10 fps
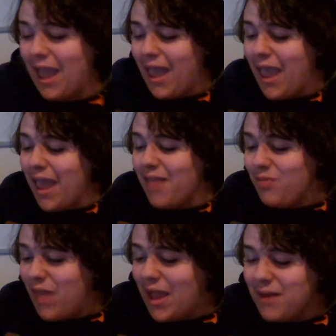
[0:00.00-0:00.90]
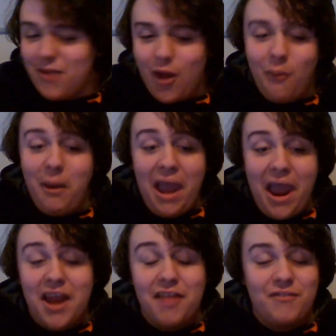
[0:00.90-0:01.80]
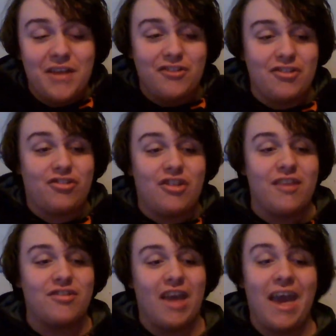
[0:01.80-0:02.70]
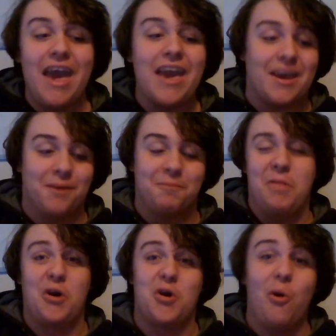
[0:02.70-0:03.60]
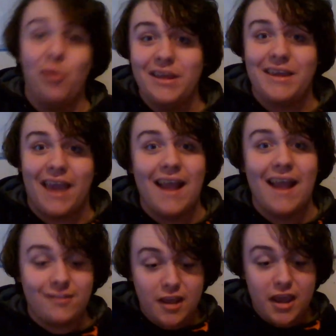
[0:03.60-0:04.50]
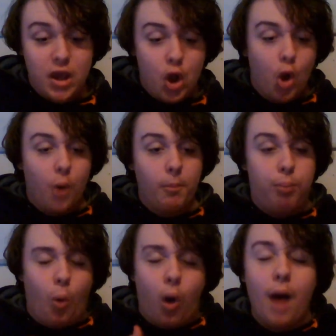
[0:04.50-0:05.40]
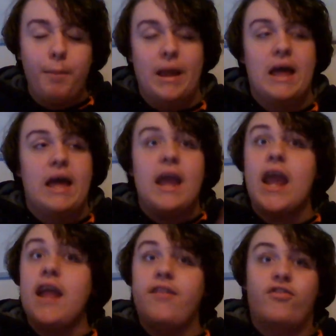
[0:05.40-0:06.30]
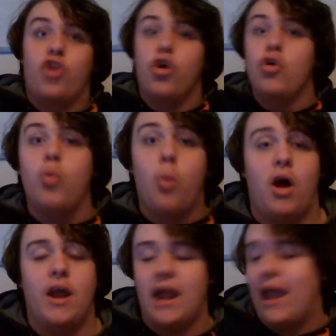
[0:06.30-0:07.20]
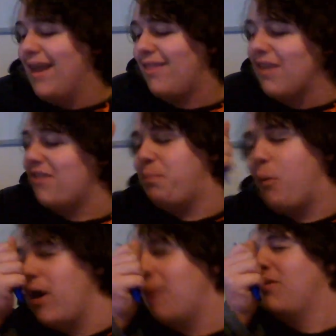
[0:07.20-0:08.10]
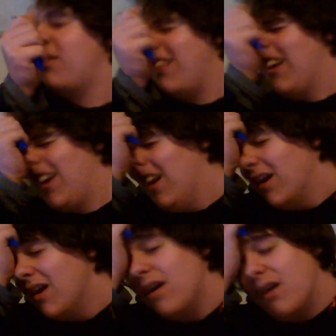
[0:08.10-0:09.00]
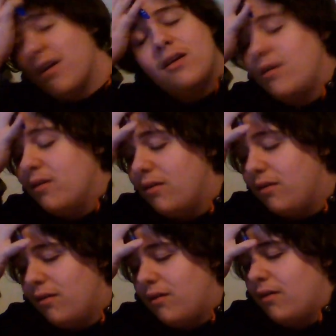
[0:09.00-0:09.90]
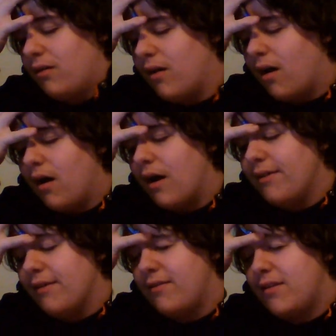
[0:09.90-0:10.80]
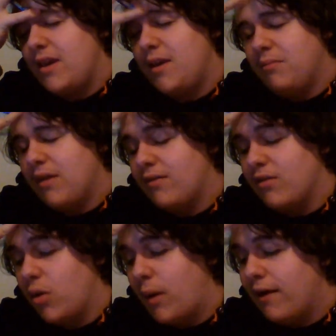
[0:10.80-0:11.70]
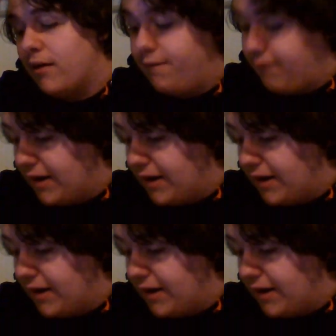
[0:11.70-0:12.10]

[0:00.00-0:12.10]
and then Noah Hanifin just says, hey, the goalie can't see, plop, it's 2-1, and at this point I'm just thinking, good God, this team doesn't know how to defend